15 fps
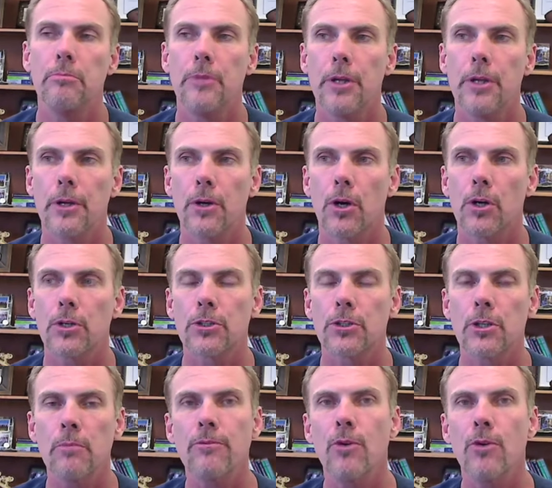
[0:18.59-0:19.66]
there are
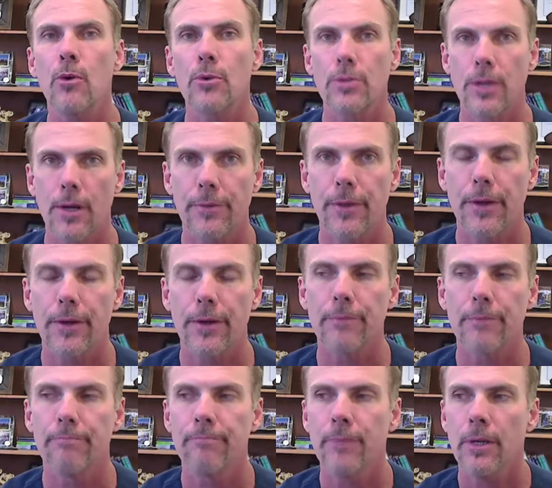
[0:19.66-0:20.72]
some folks out
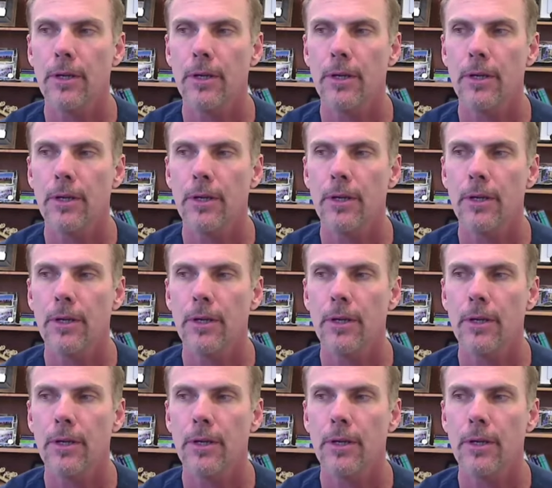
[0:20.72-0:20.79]
there